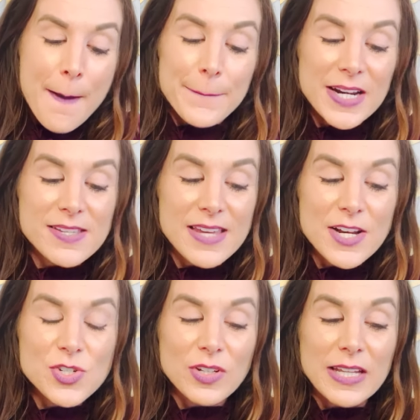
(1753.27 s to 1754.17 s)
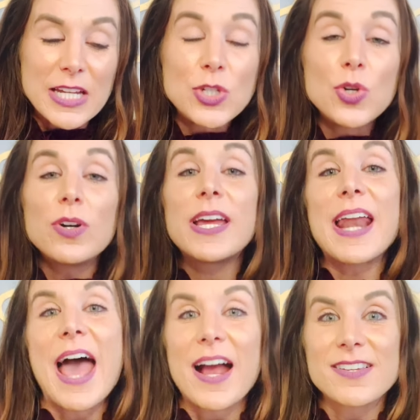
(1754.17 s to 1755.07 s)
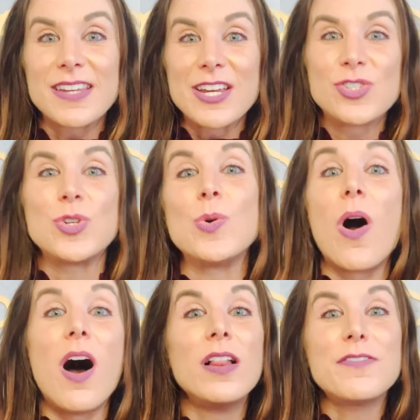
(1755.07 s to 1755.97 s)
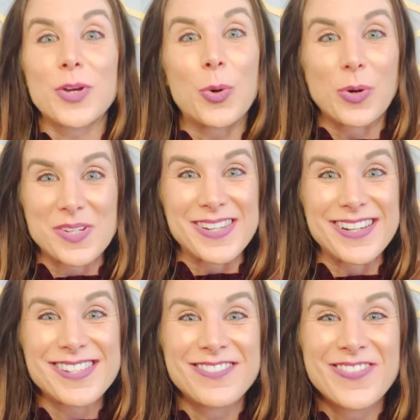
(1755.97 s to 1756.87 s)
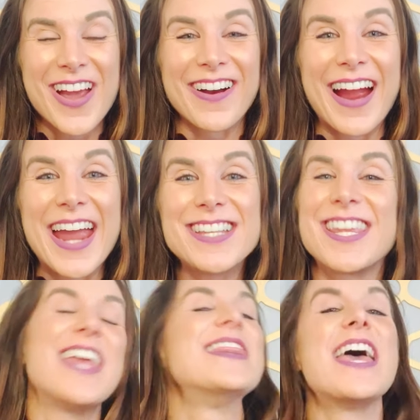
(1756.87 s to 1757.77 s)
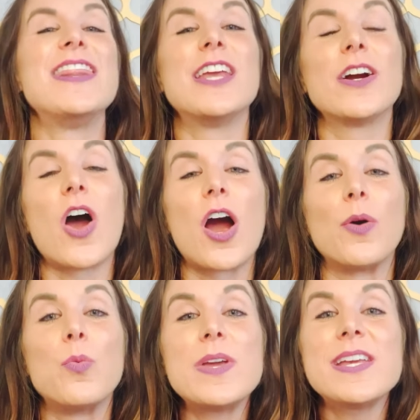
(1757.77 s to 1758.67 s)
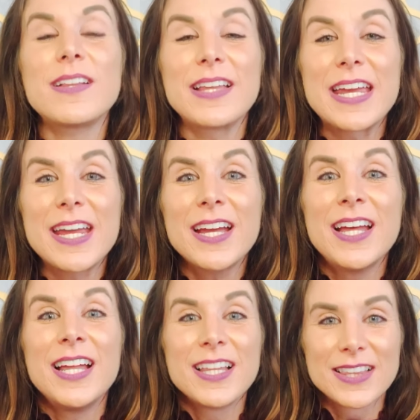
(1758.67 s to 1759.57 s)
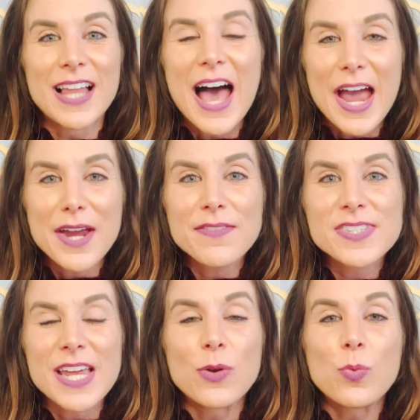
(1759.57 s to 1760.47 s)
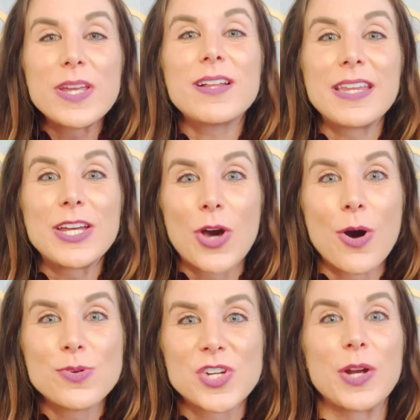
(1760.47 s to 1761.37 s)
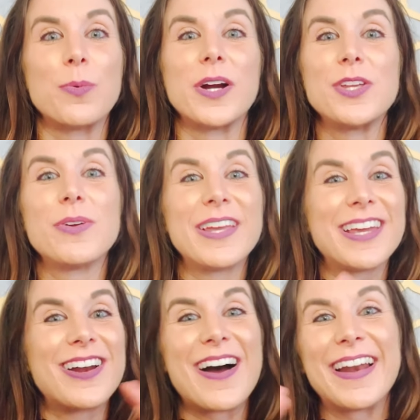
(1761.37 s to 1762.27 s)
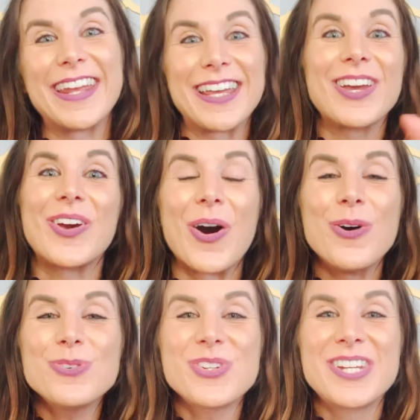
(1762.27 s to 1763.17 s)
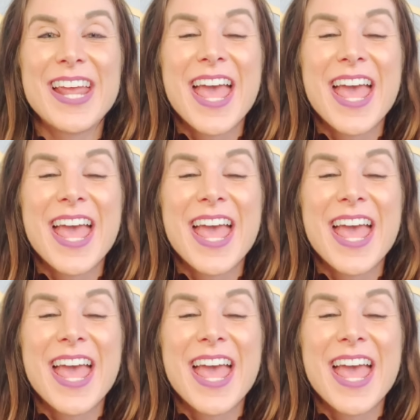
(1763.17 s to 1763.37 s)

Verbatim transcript: But essentially, you'll get access to all of the courses, all right? And then there are weekly lives and weekly coaching where you can get on and get coached.